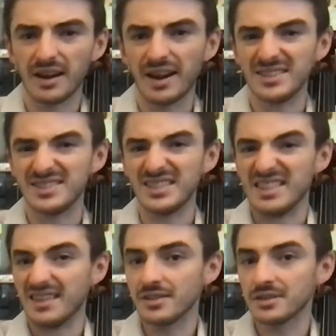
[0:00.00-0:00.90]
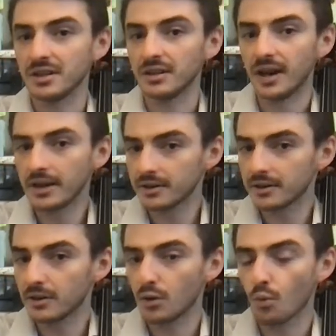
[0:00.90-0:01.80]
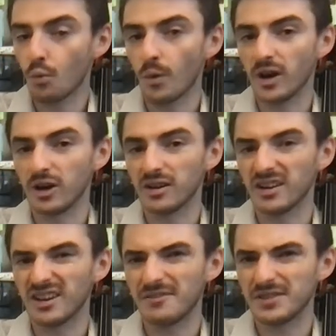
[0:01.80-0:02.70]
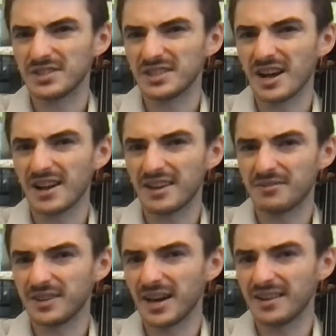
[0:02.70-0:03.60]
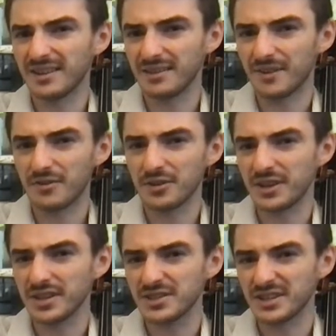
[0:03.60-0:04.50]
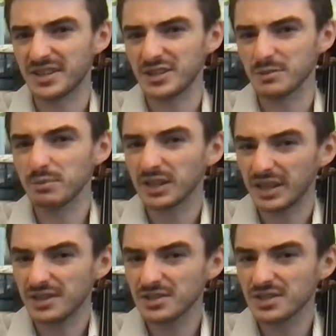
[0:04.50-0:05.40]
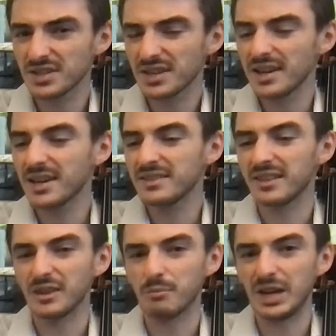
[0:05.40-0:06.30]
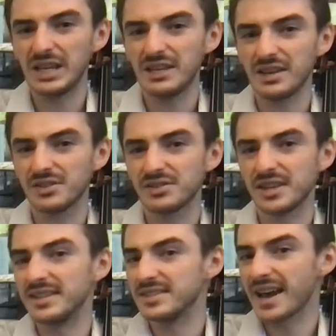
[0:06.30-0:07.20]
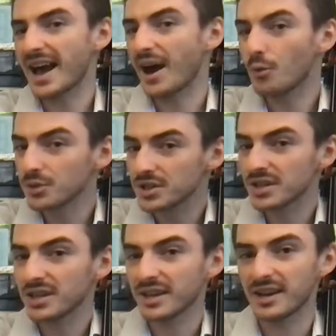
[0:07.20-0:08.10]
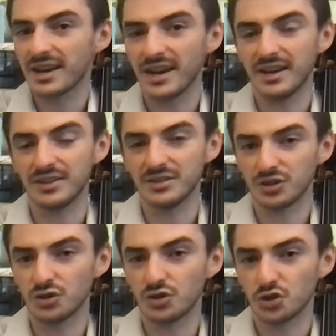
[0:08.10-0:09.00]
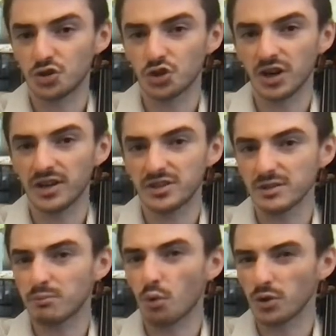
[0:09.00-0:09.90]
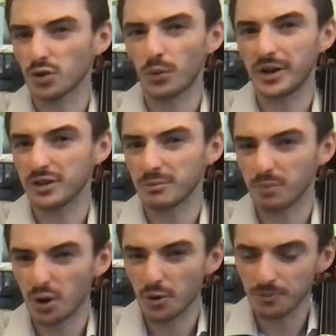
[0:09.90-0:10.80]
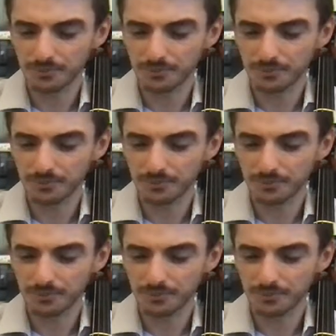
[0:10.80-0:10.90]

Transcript: I see this a lot, where if everything isn't in its place, then the pinky extends out and to try and support the weight of the bow.